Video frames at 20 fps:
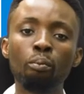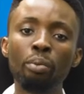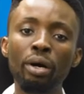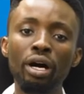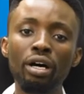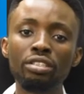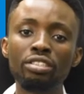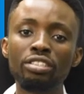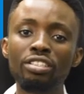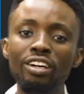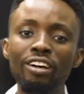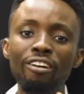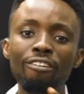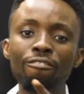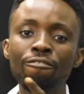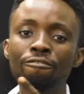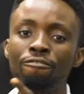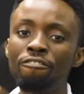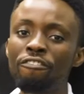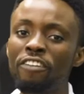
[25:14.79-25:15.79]
but a
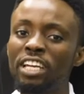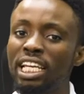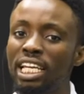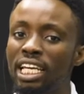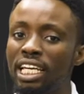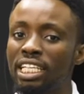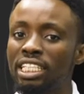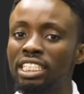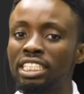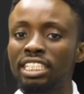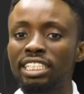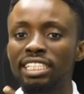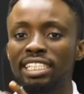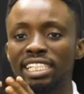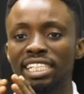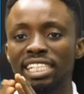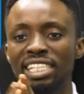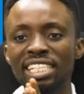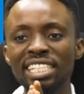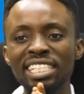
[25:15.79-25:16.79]

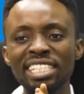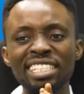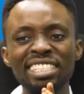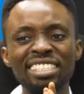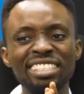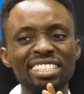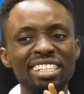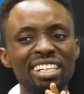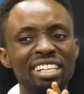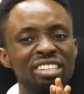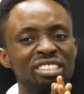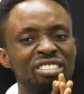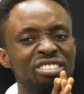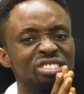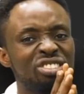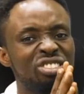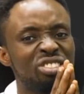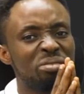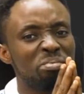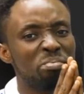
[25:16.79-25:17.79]
village is a
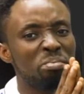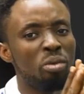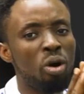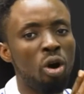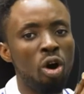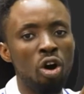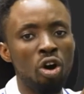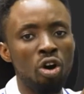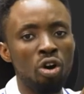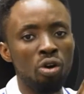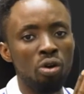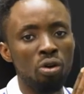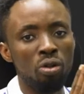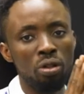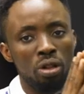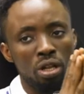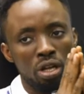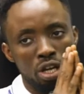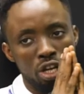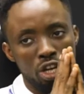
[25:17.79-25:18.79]

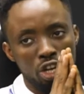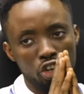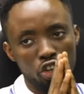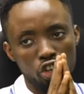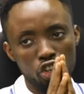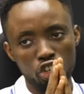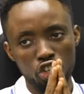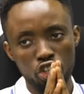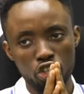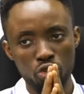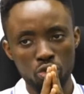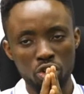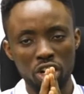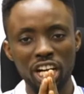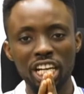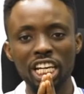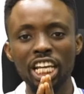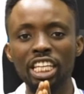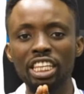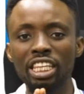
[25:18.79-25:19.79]
small,
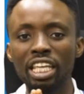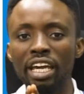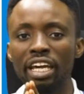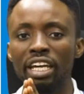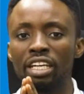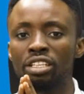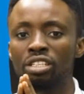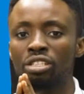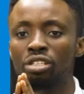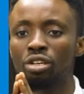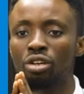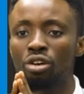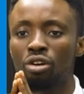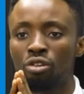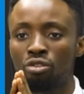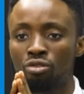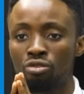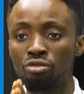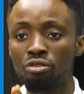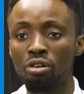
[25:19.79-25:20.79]
nucleated,
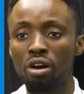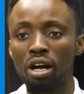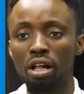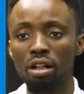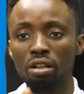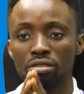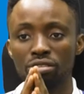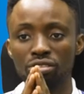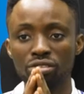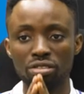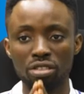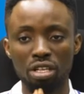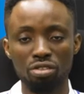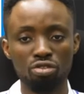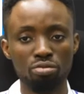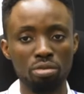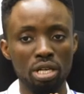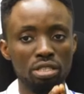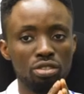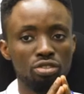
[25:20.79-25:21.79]
rural
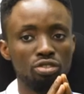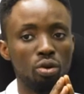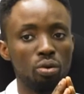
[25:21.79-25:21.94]
settlement.